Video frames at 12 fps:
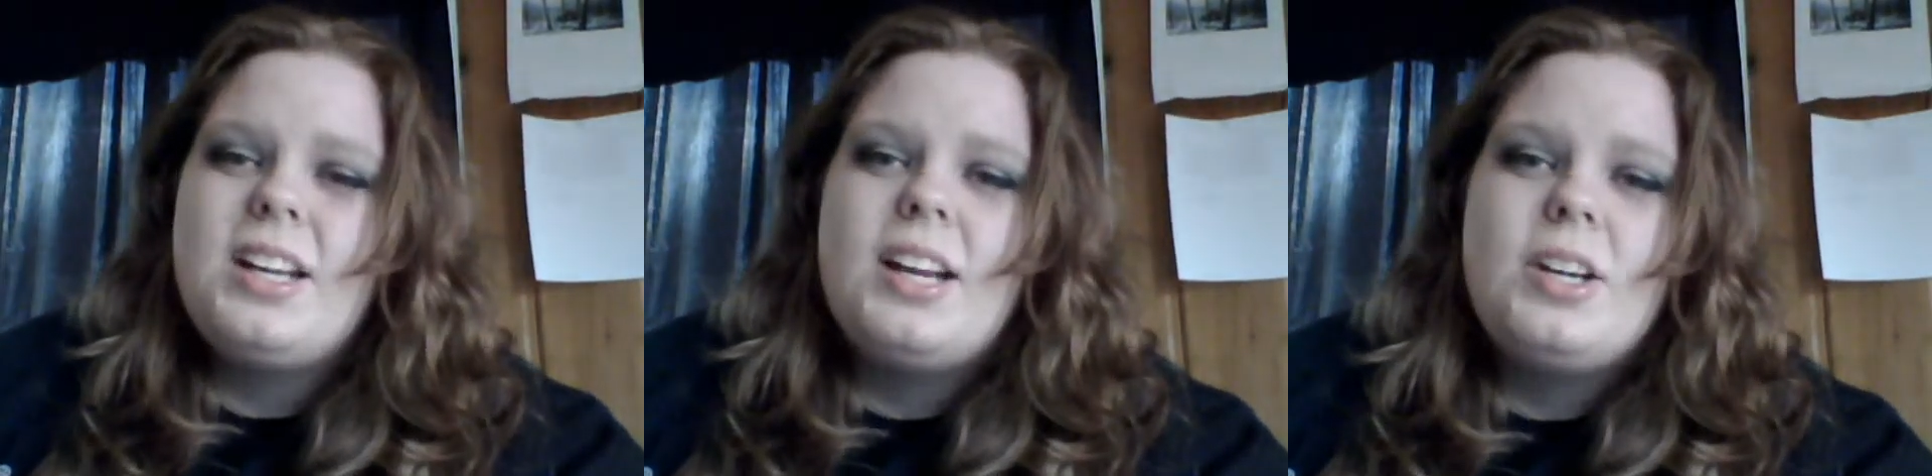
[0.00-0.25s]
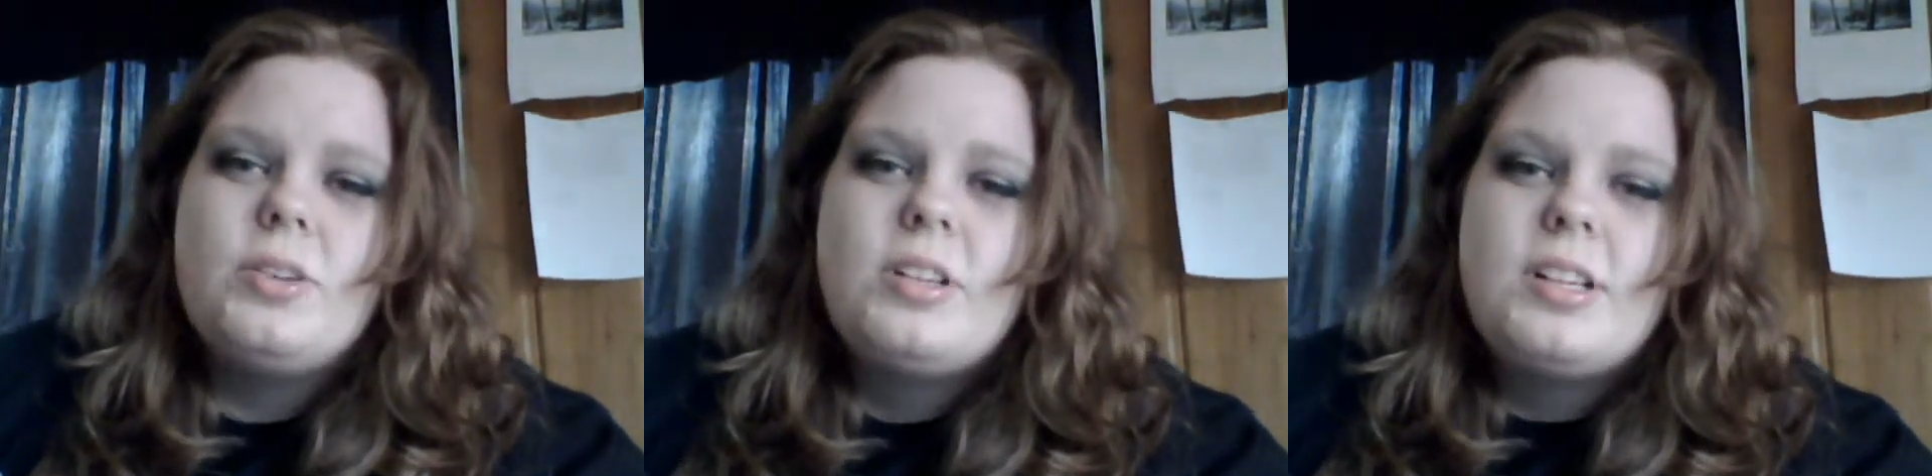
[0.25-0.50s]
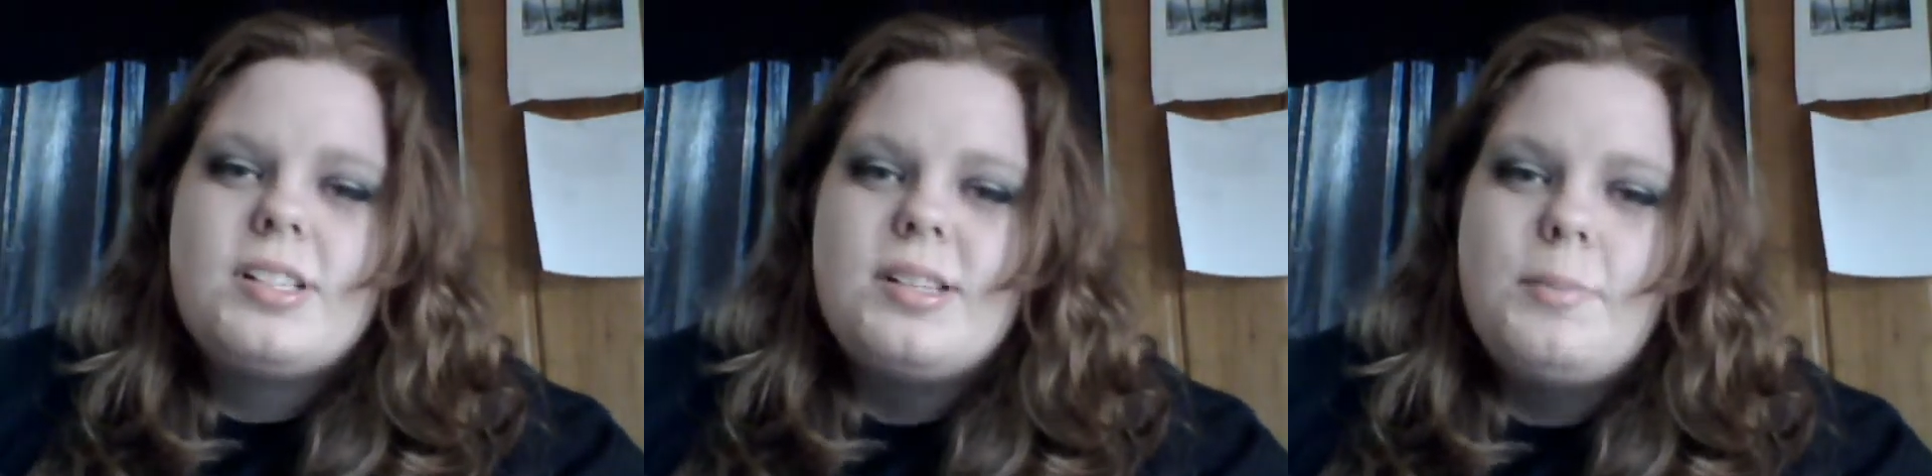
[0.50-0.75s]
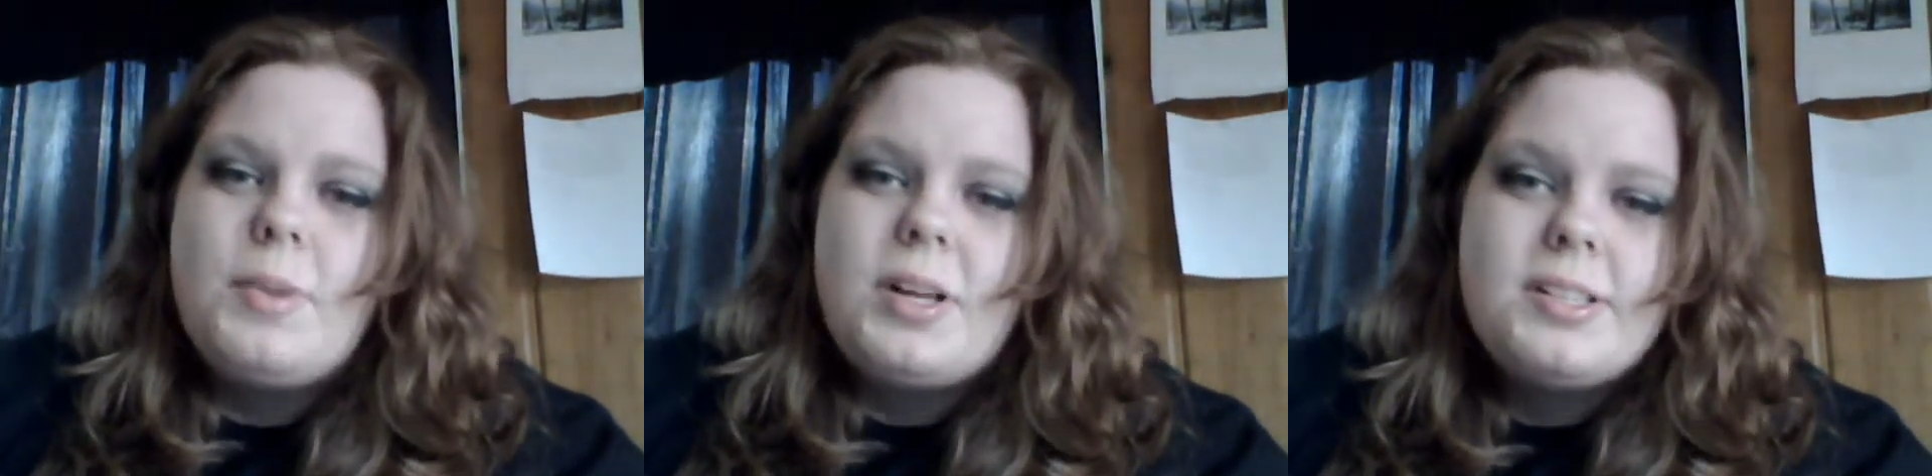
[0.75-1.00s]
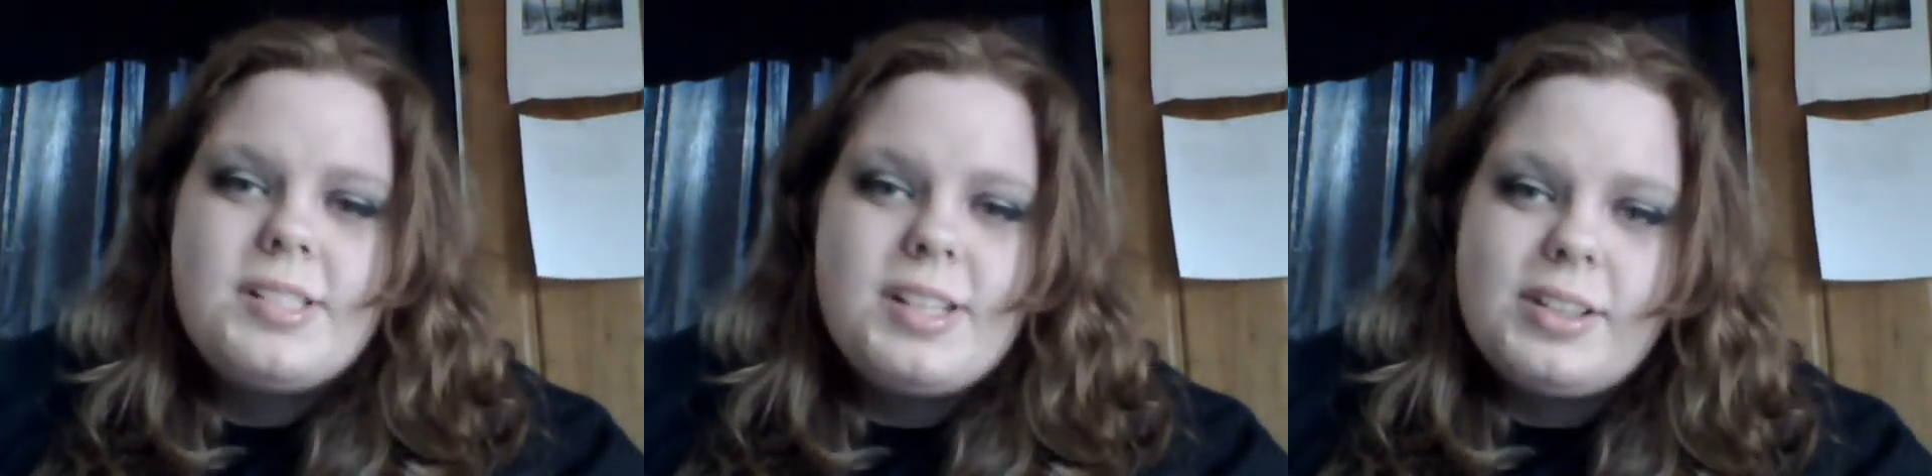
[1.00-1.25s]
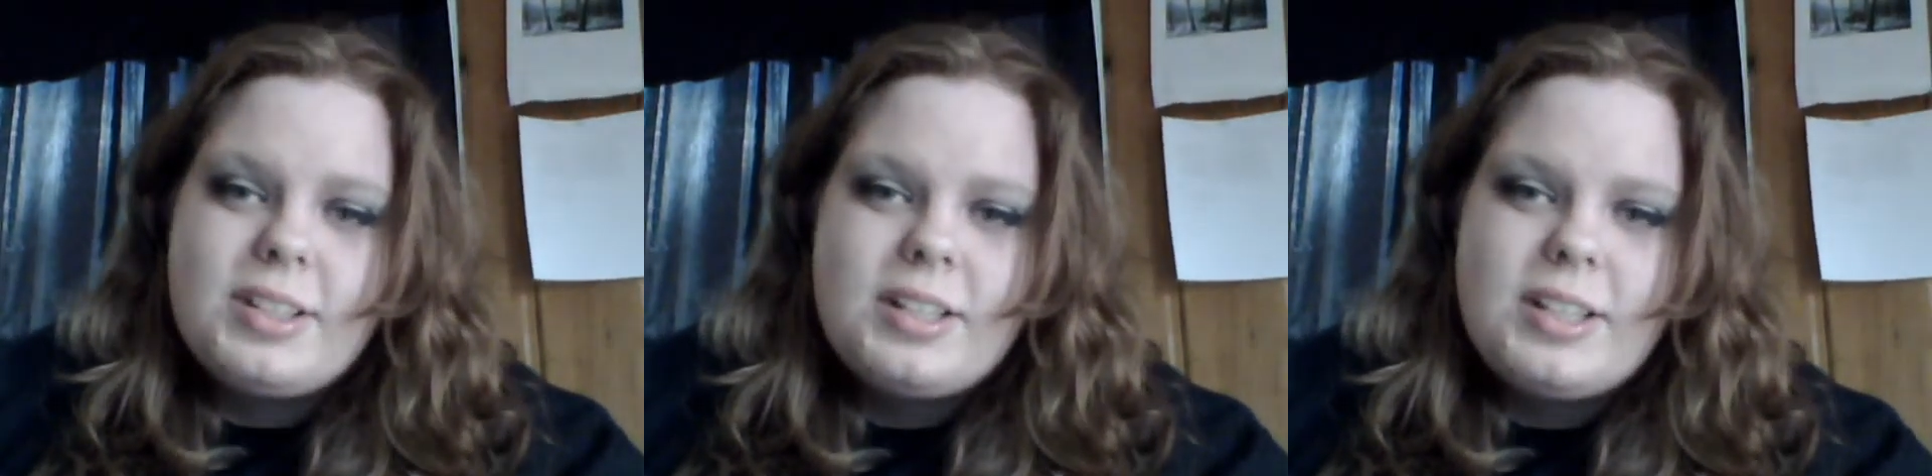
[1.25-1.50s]
I know there are some mods
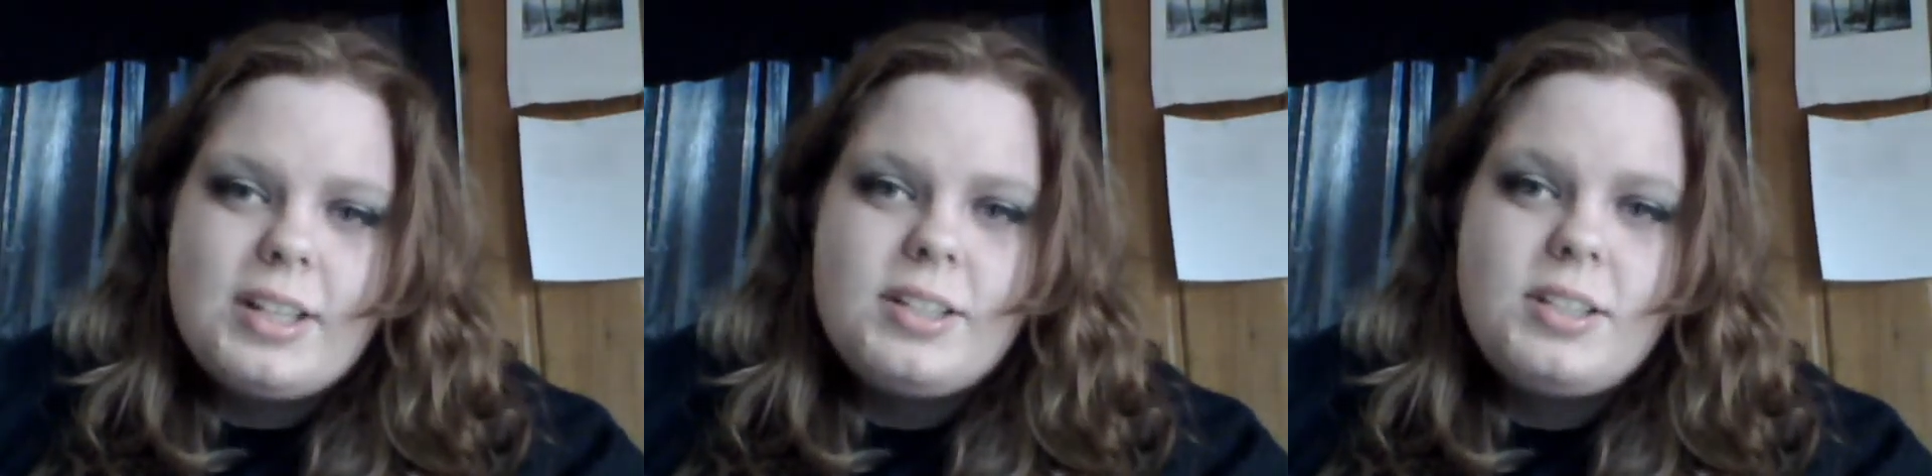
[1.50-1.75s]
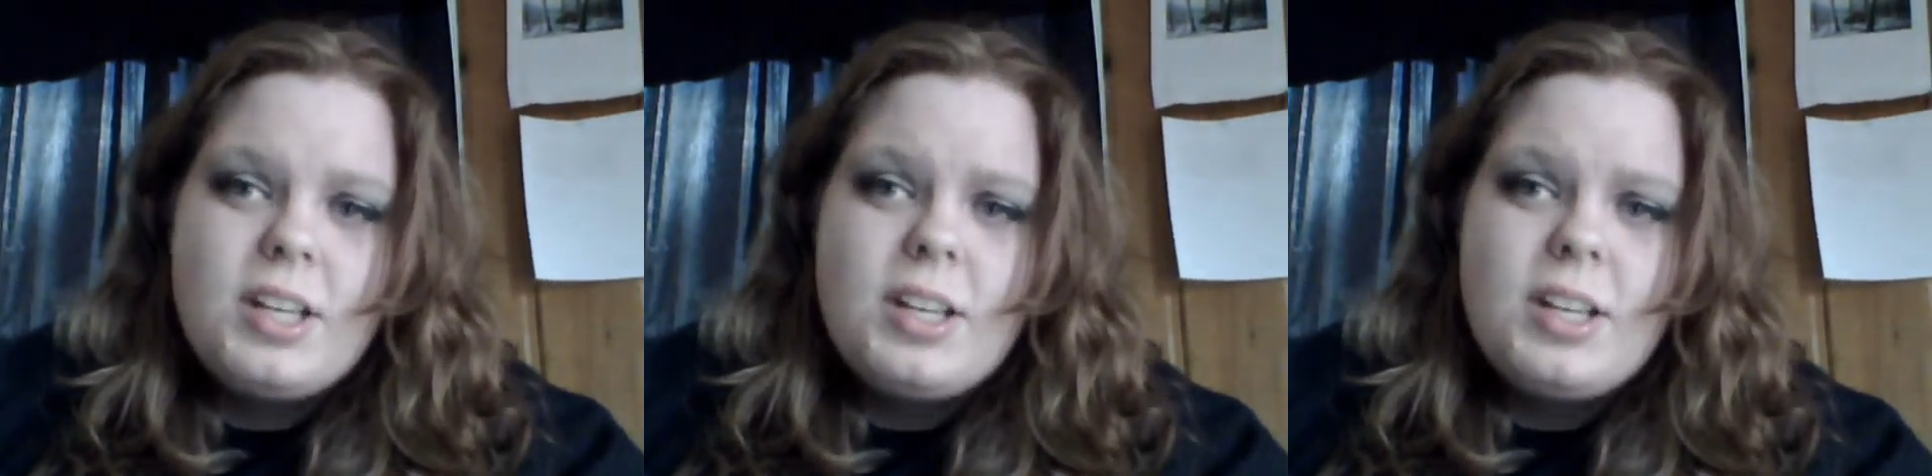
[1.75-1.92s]
out there that